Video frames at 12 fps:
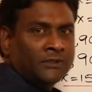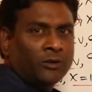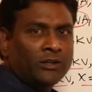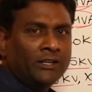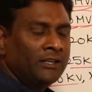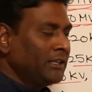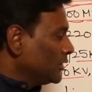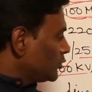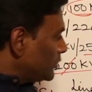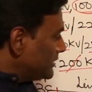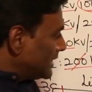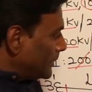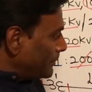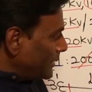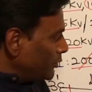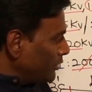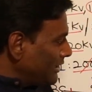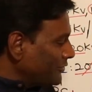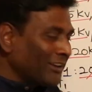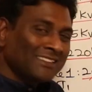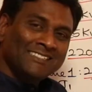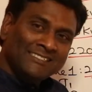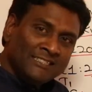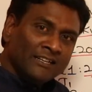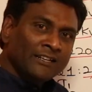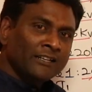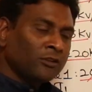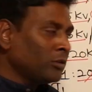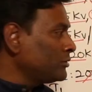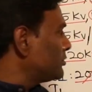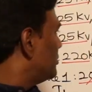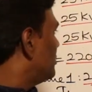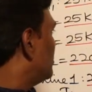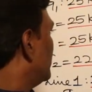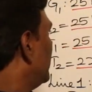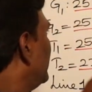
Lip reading: Okay, so Z per unit for this generator also